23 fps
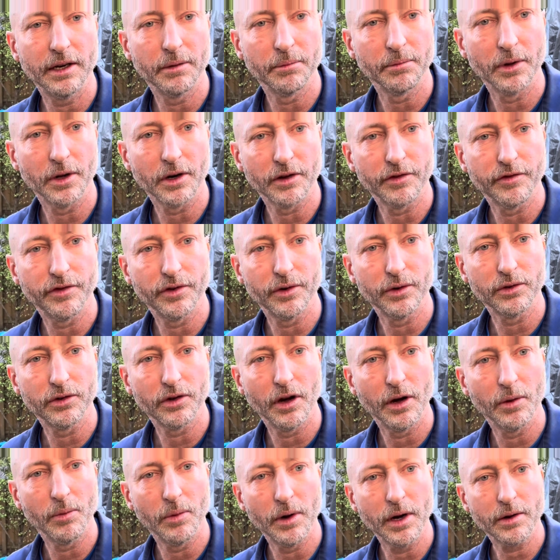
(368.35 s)
I'm not a
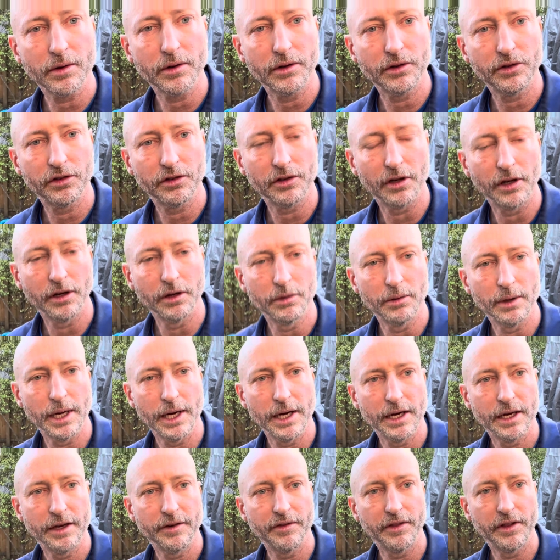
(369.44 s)
full-time welder,
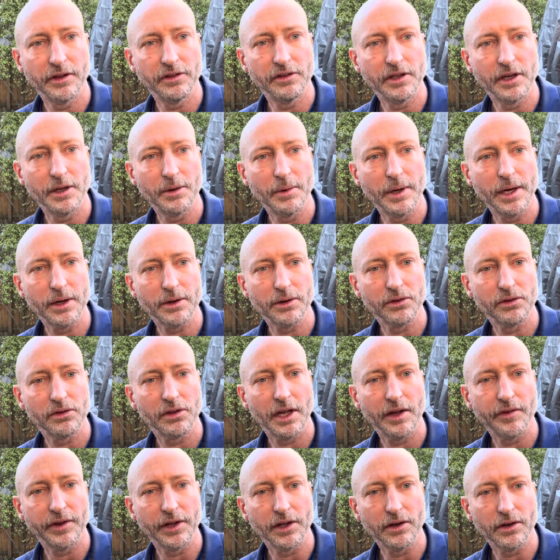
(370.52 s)
so if there's any welders
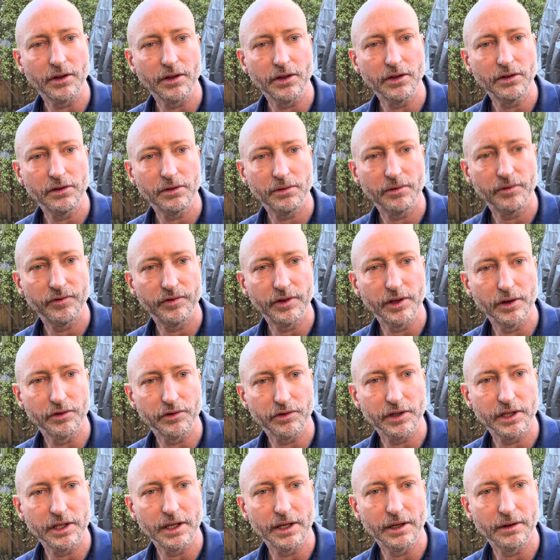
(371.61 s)
having a look at this, feel
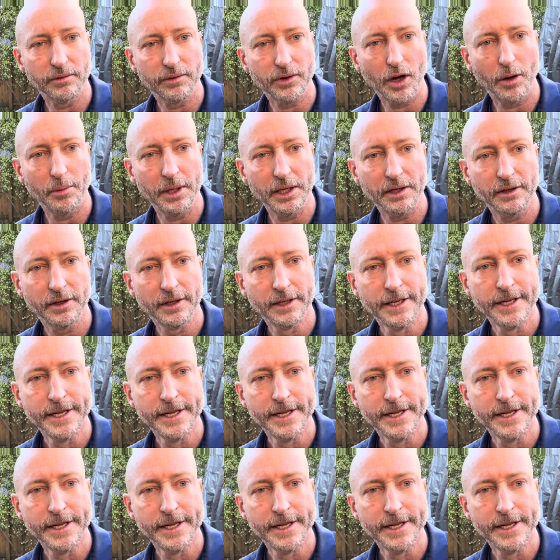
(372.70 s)
free to comment.